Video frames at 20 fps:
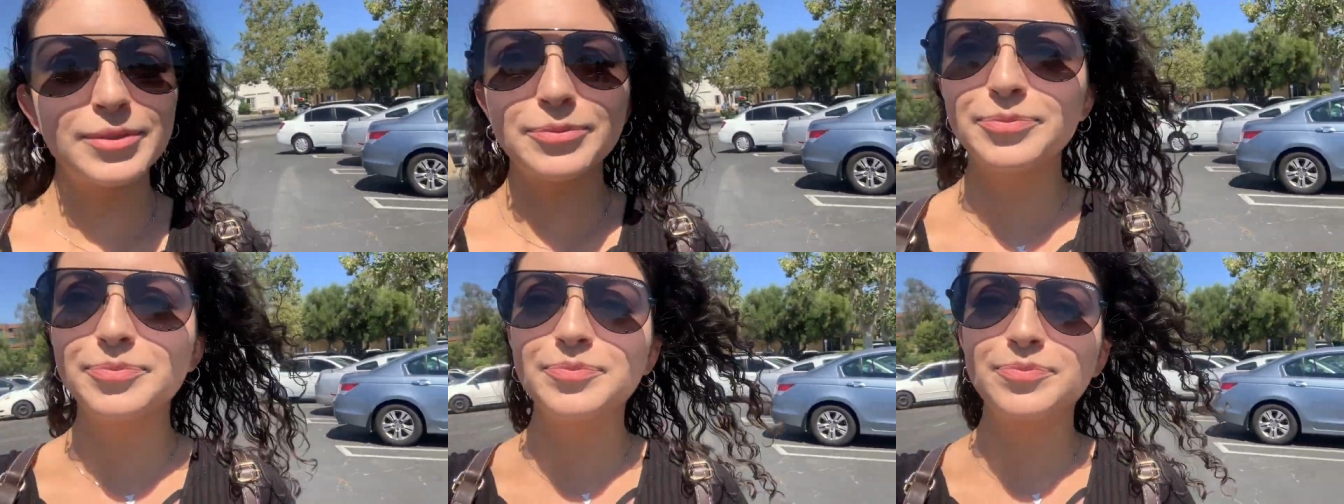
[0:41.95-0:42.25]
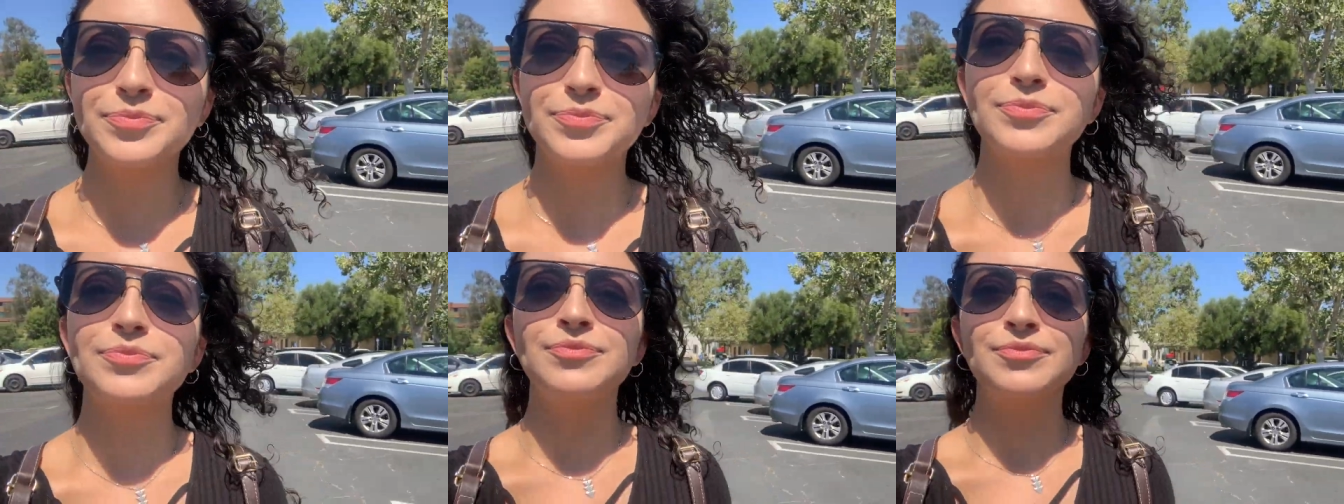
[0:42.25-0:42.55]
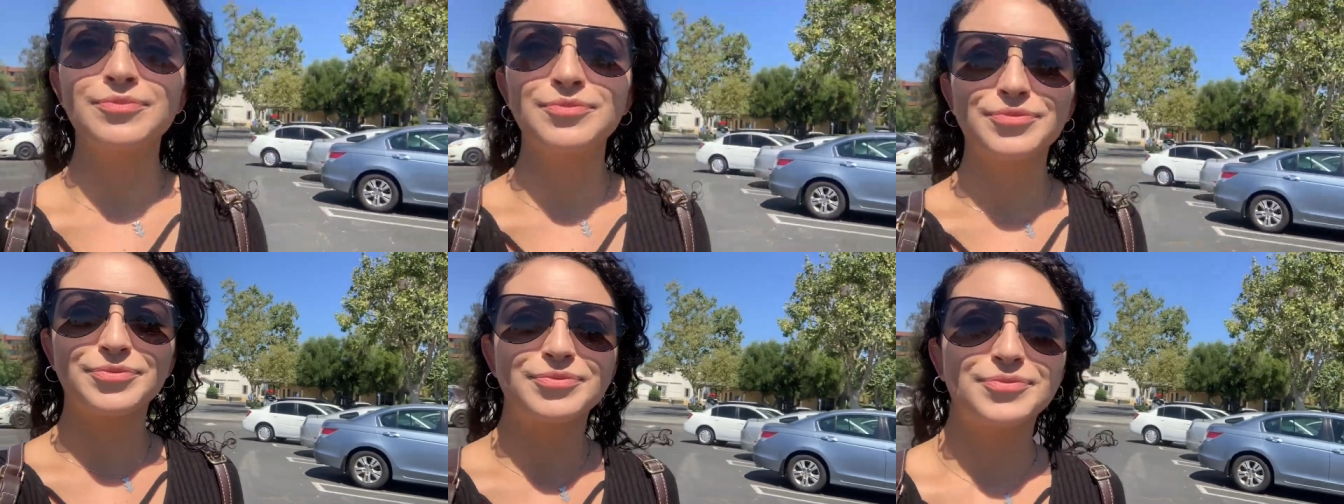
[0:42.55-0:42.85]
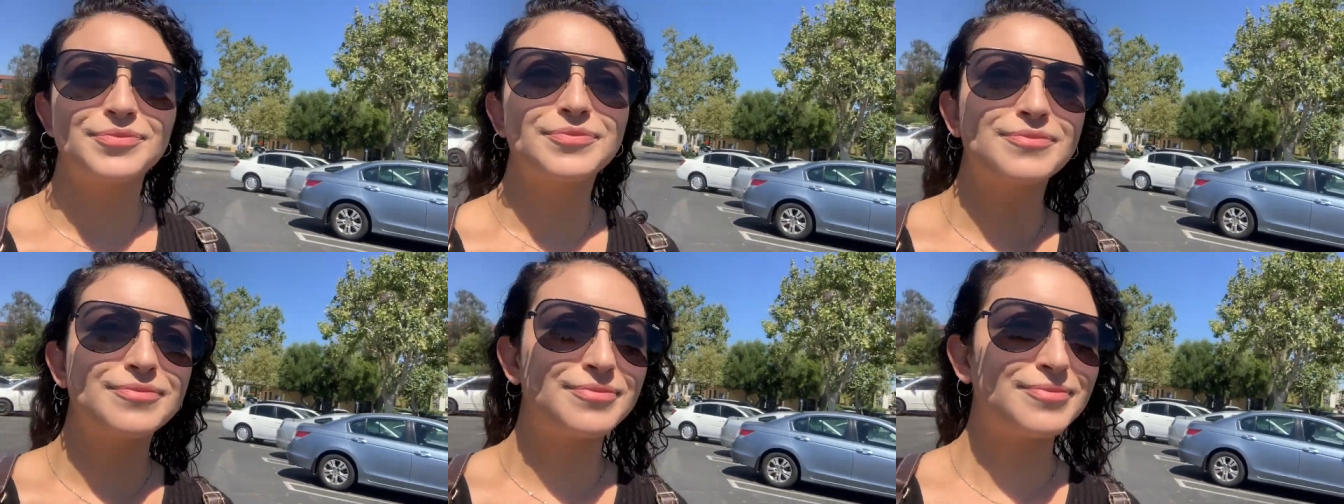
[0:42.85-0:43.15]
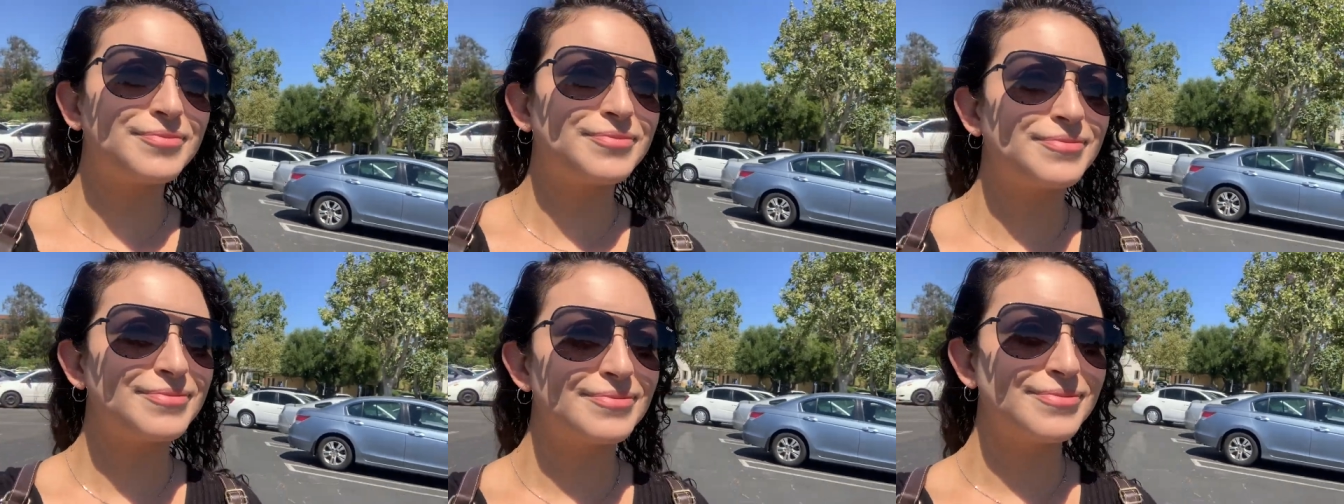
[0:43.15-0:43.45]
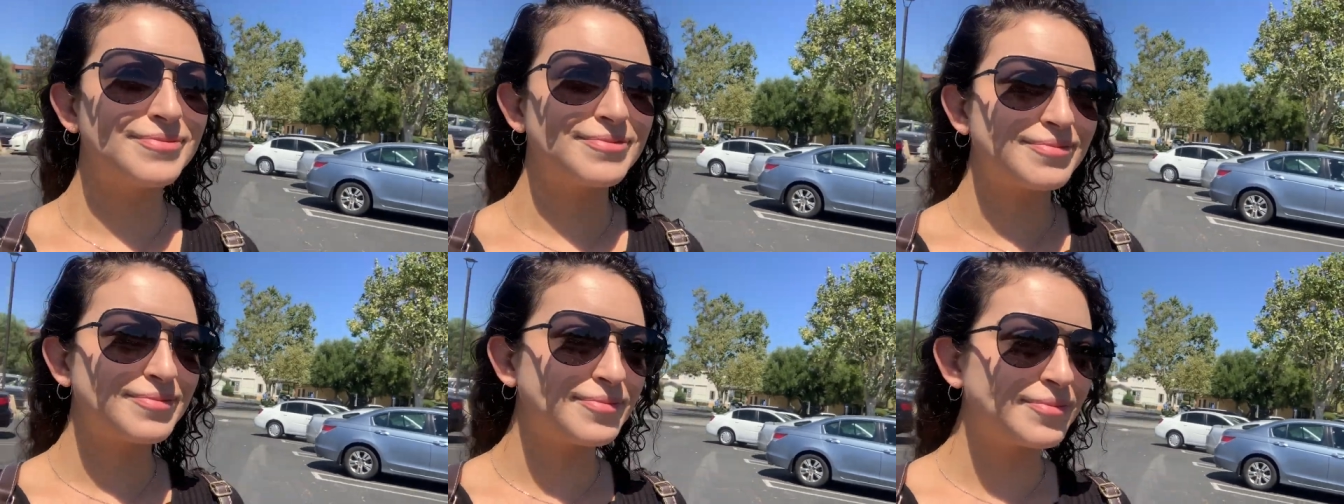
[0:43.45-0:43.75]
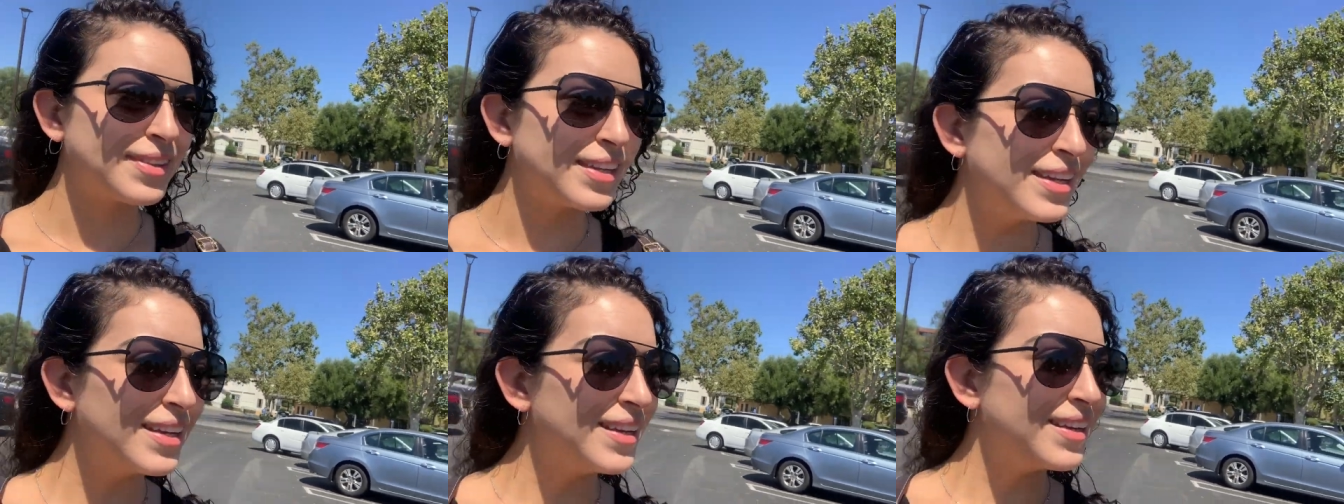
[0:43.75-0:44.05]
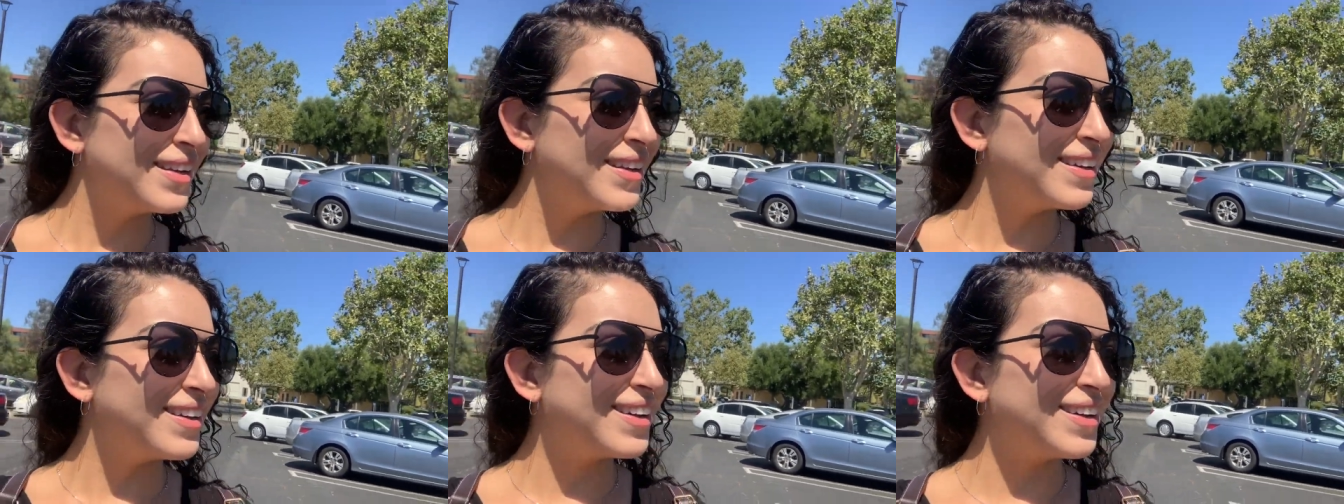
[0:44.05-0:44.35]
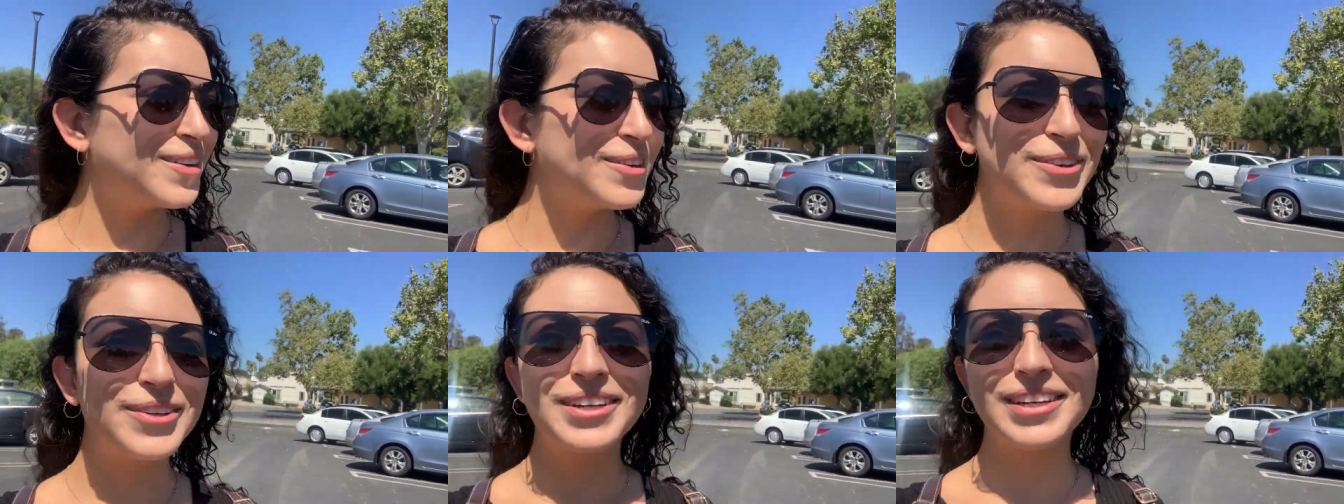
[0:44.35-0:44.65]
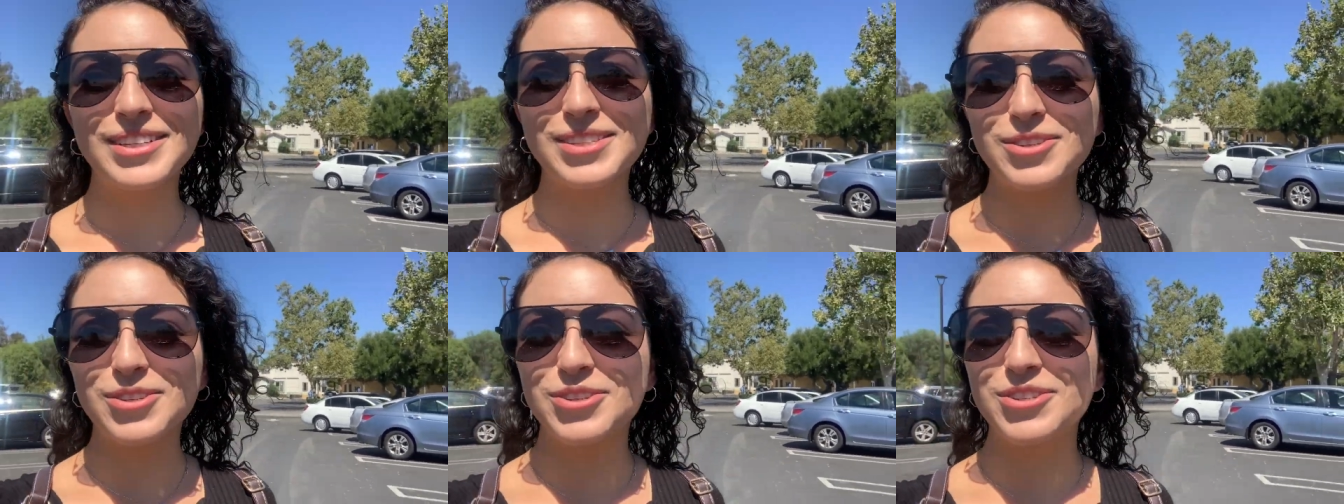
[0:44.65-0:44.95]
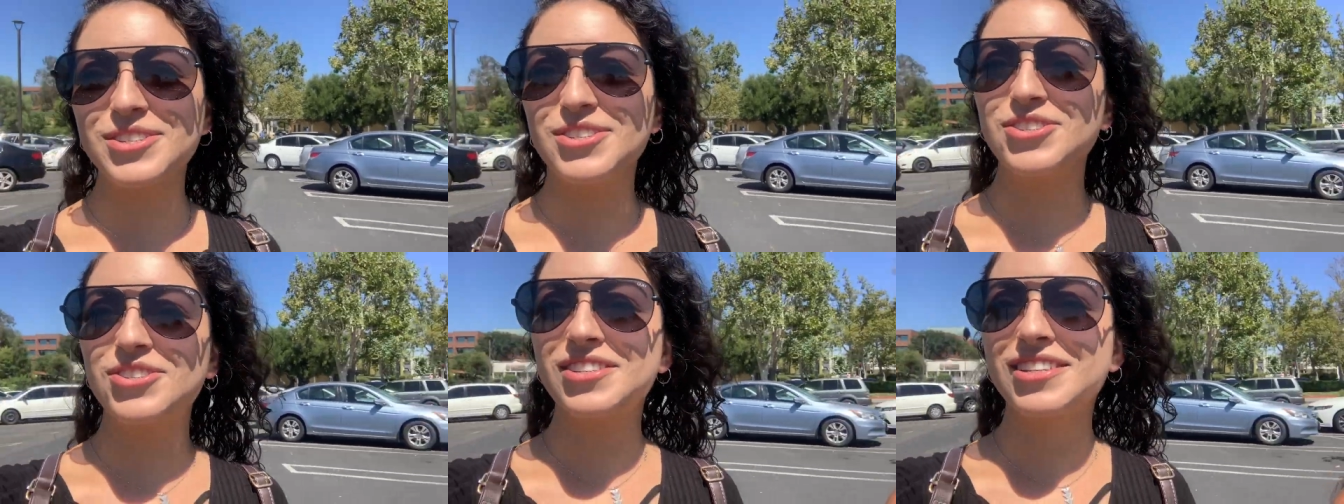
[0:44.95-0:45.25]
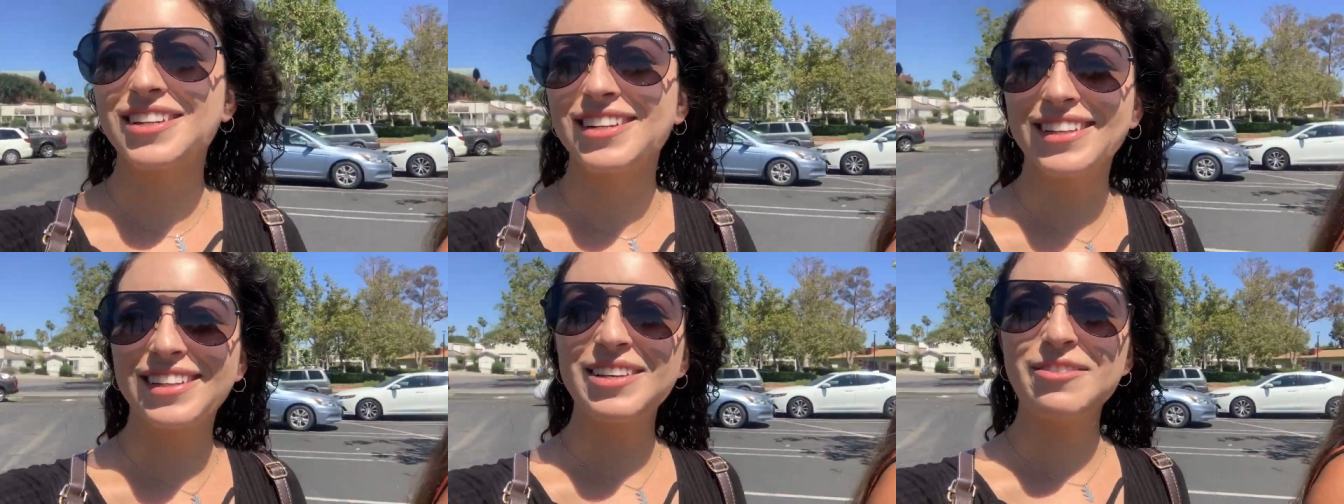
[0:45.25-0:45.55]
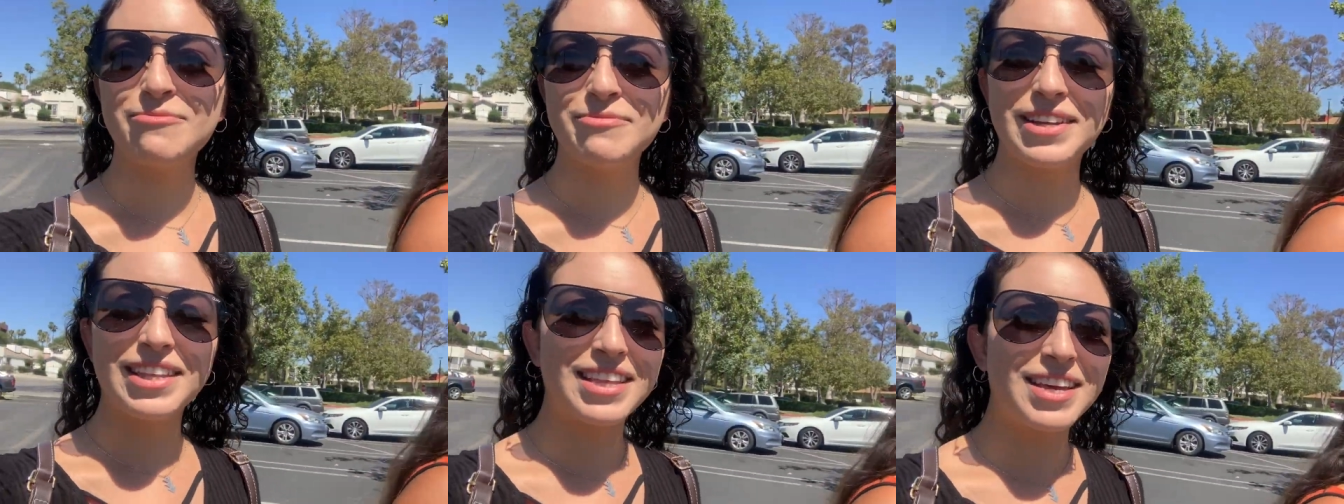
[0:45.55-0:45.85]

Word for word: I don't know, but I'm gonna look for baskets. Oh, okay, so she's just gonna leave me